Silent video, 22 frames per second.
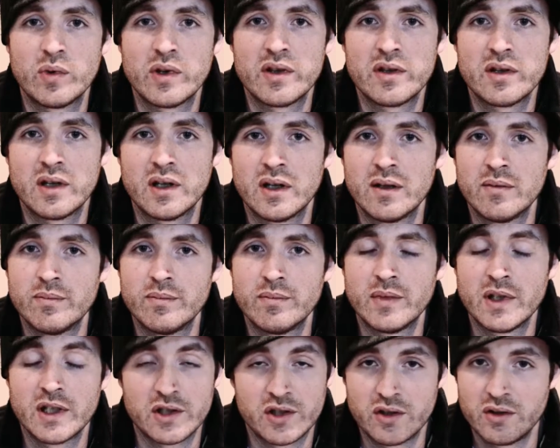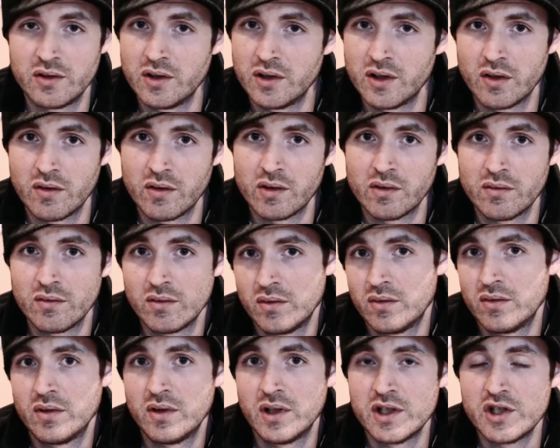with a
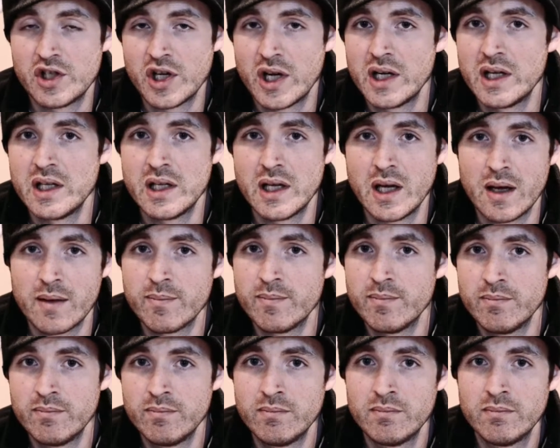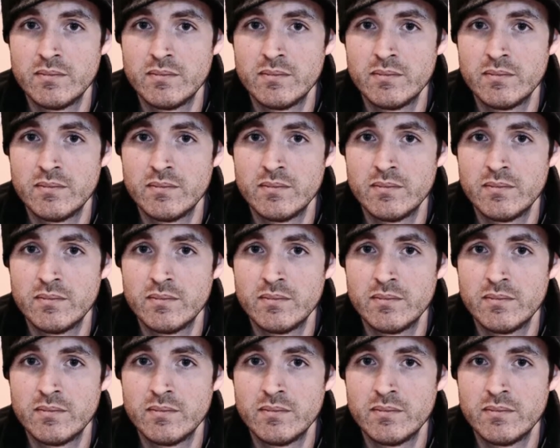JDM